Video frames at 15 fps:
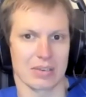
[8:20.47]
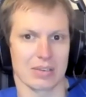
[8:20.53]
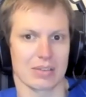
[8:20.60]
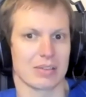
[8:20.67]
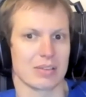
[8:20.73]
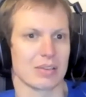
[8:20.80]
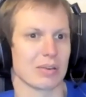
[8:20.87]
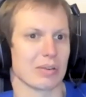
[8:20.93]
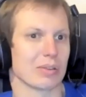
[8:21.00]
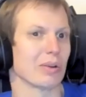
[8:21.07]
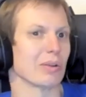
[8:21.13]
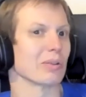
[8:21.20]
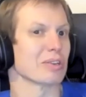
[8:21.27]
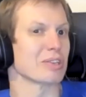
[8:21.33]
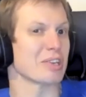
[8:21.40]
you know,
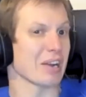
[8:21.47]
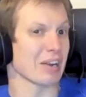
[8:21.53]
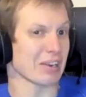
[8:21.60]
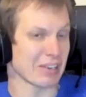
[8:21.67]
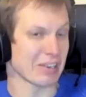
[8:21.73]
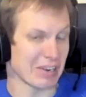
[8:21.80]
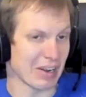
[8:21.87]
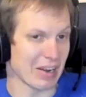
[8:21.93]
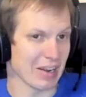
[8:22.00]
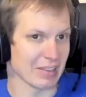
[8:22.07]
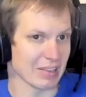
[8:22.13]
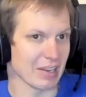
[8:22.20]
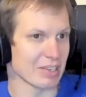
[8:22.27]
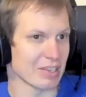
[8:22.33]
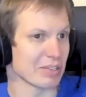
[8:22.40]
dollar check
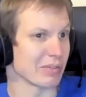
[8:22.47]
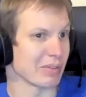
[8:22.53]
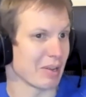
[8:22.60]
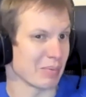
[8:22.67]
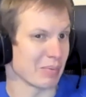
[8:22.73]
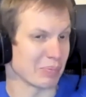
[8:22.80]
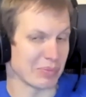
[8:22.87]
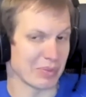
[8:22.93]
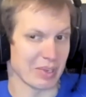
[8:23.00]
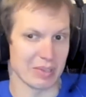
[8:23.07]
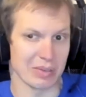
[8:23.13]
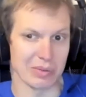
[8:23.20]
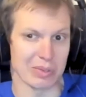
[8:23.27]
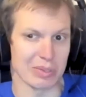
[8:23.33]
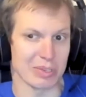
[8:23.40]
attached to them
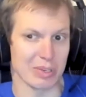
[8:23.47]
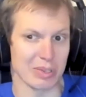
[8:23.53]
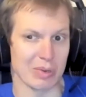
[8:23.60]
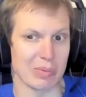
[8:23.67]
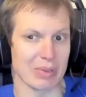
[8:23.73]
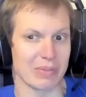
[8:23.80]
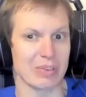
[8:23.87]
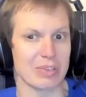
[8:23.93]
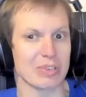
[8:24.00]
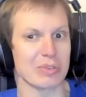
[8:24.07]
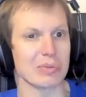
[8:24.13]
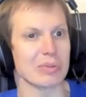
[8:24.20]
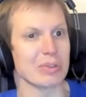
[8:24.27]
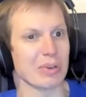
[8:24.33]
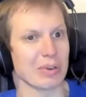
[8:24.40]
doing so. But we
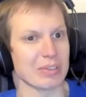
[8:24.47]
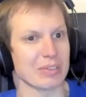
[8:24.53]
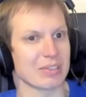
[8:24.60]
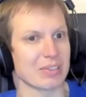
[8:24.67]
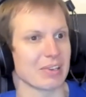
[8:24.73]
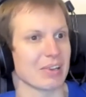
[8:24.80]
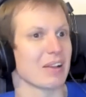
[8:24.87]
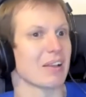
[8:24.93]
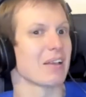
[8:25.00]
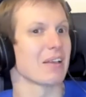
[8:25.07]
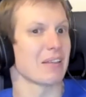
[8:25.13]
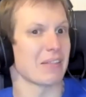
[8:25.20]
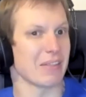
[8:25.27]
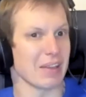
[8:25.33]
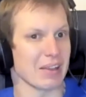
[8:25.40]
should not
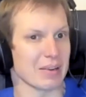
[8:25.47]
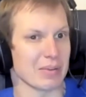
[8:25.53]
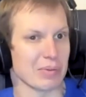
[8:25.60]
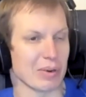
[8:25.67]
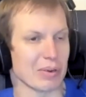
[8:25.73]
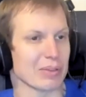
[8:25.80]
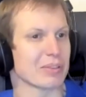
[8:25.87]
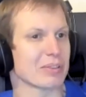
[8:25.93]
think what